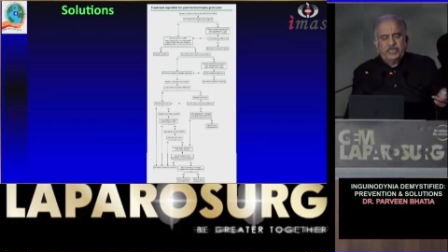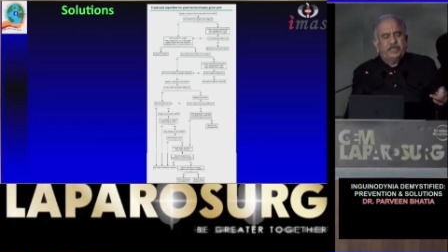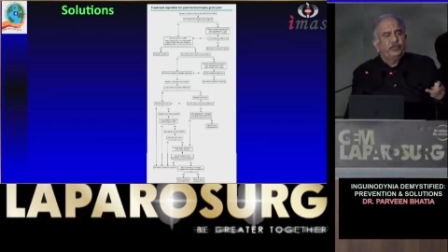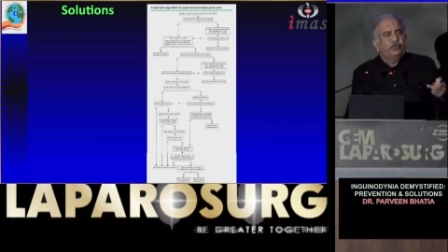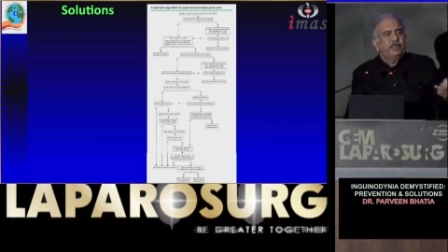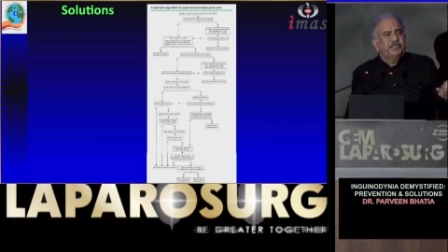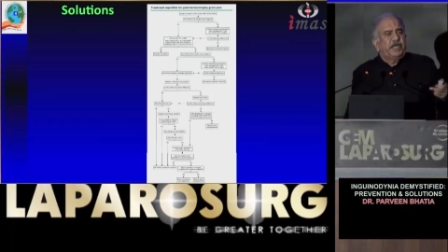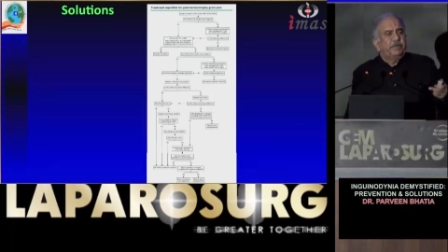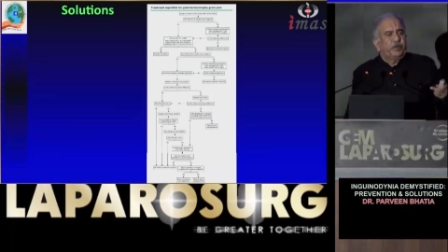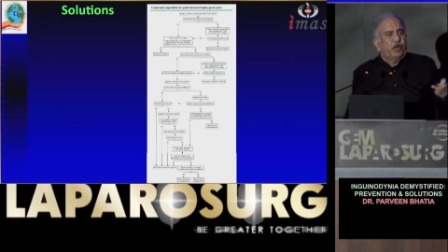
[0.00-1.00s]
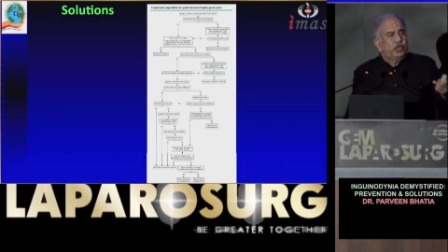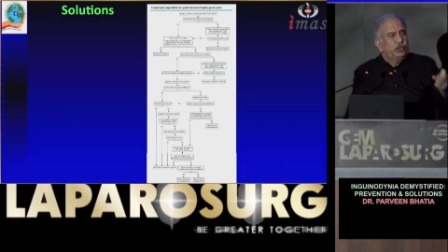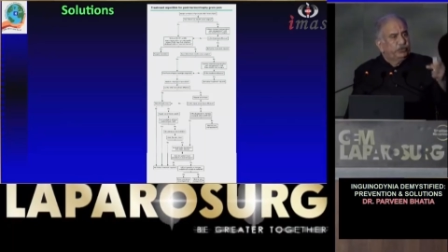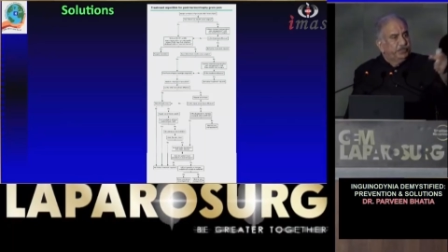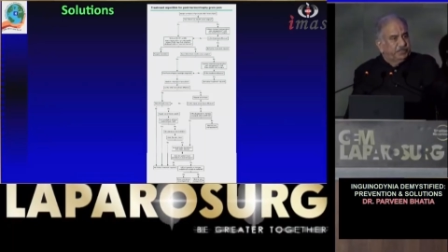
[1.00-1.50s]
you will jump
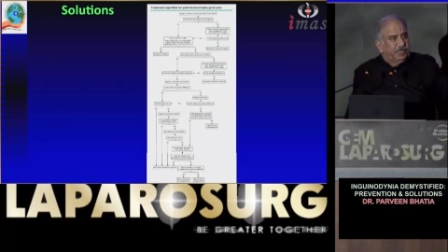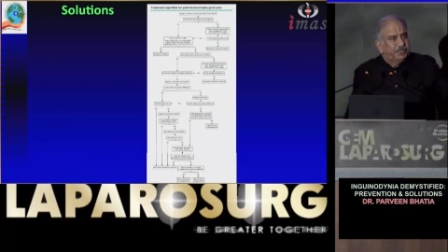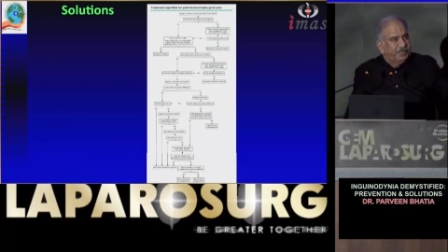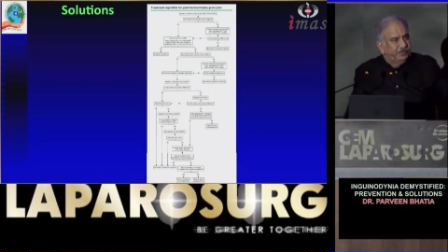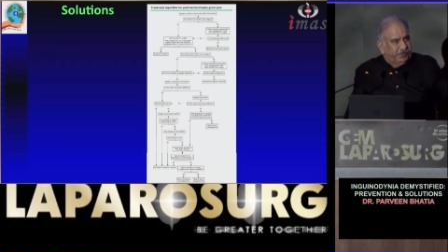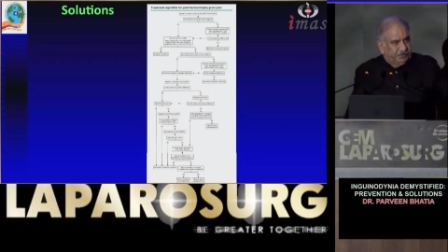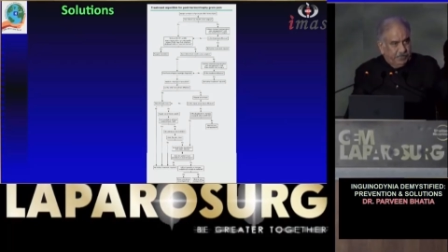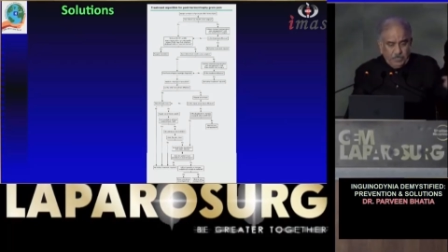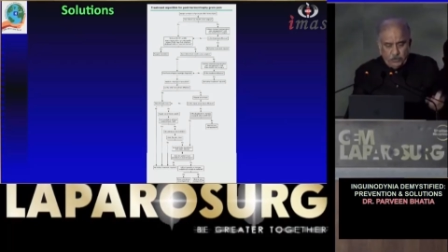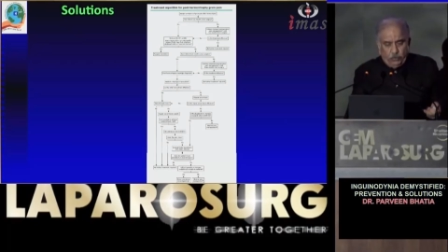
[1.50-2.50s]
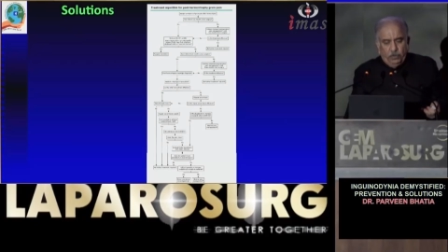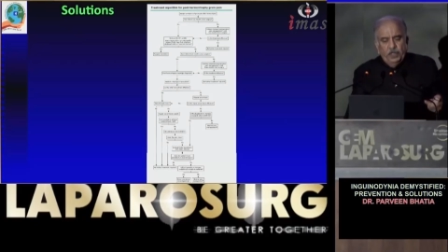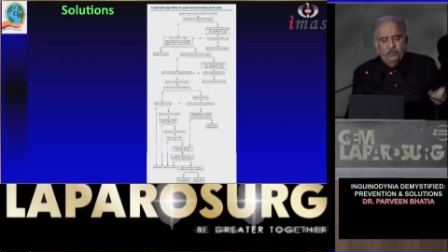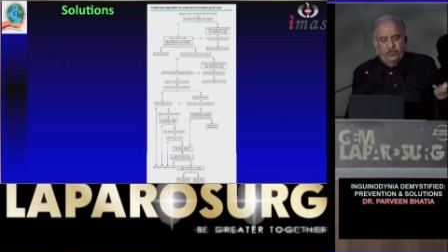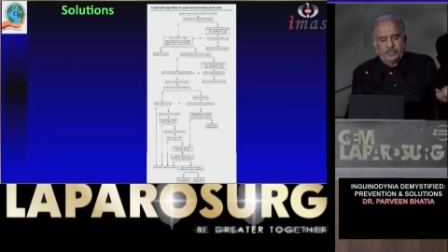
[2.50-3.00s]
onto the surgery first. No,
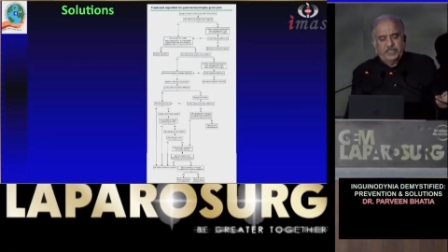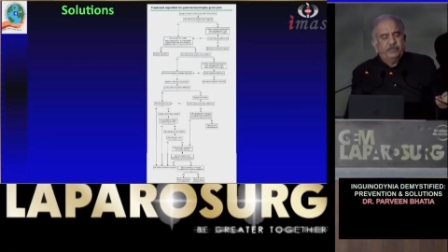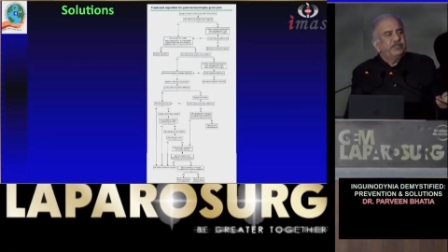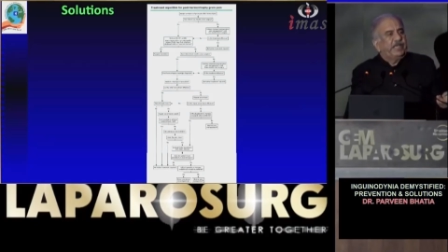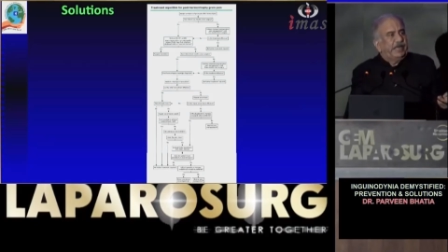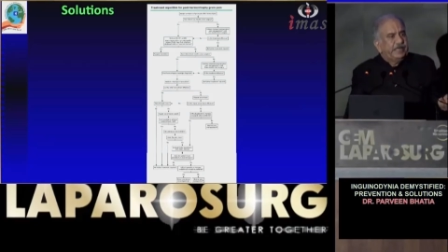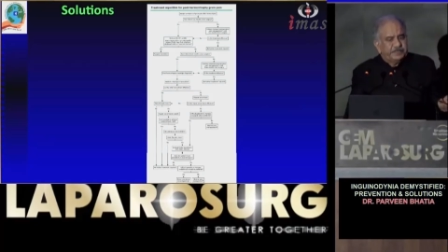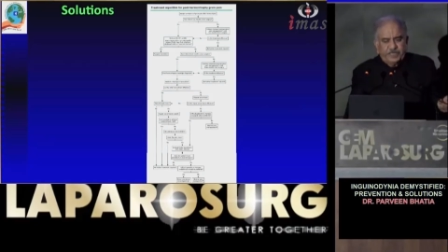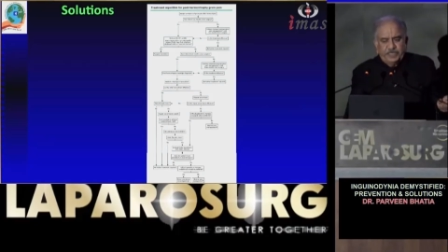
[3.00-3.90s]
first give the NSAIDs